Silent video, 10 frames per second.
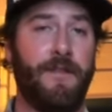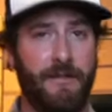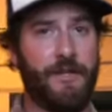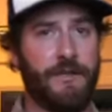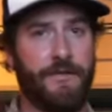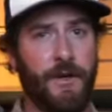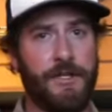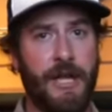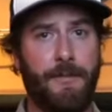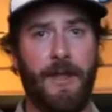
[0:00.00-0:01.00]
It was just, for
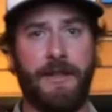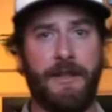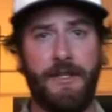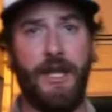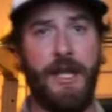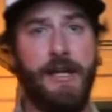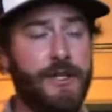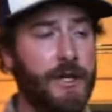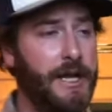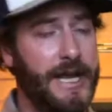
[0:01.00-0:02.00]
example, like the
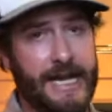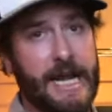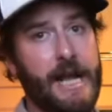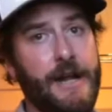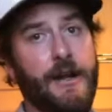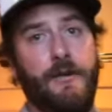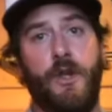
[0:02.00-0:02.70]
Sage Igniter.